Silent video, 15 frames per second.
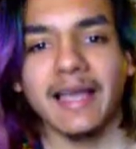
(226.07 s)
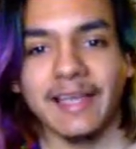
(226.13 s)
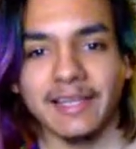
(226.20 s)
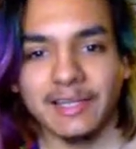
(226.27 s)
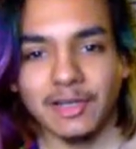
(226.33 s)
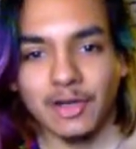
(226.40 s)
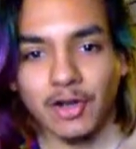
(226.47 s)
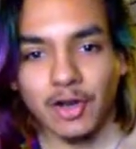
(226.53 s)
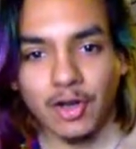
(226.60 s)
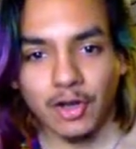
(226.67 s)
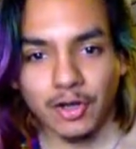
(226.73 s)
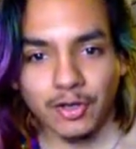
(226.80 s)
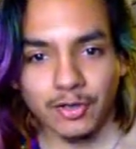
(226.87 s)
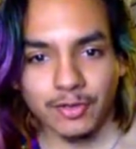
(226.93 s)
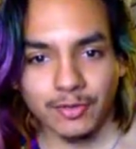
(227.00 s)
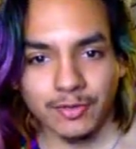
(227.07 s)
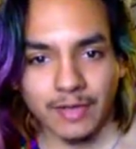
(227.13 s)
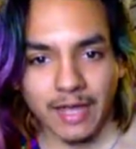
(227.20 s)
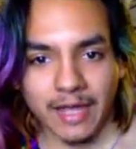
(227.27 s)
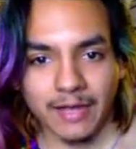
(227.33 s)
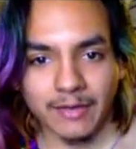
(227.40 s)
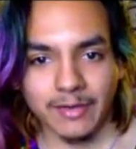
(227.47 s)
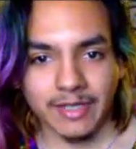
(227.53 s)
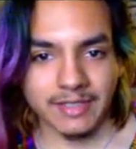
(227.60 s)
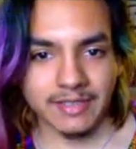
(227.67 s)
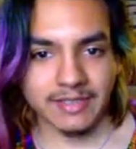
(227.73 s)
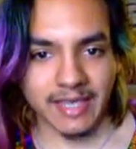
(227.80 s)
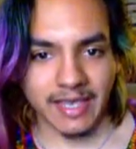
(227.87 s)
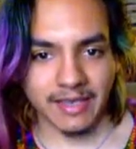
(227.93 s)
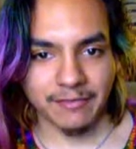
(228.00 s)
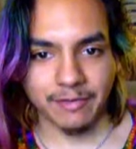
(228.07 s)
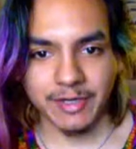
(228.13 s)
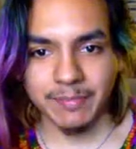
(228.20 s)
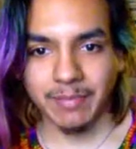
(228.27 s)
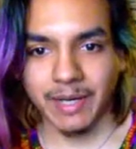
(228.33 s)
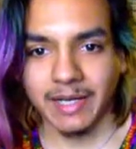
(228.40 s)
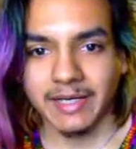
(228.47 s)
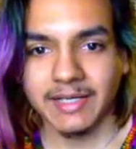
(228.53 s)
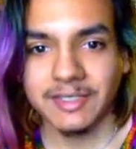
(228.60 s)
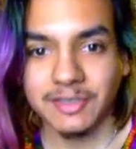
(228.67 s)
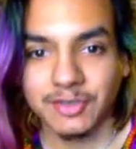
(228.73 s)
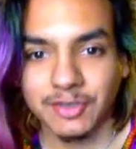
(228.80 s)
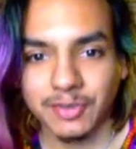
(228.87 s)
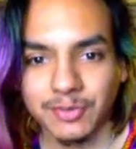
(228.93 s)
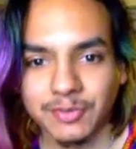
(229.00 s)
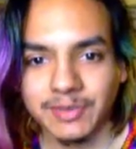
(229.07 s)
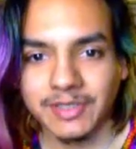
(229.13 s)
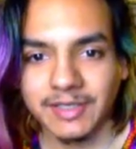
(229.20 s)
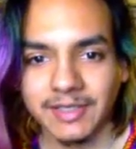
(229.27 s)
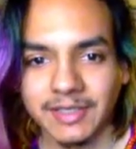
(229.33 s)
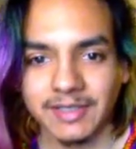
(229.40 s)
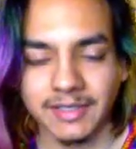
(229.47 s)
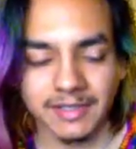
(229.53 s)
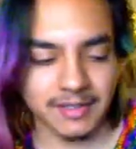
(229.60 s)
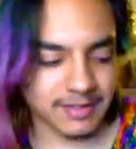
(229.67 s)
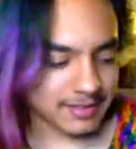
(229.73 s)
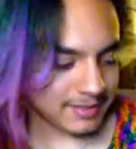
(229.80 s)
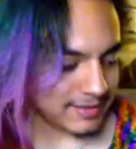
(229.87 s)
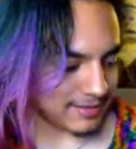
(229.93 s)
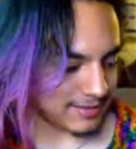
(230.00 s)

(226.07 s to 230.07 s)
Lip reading: Hello. How is everybody doing?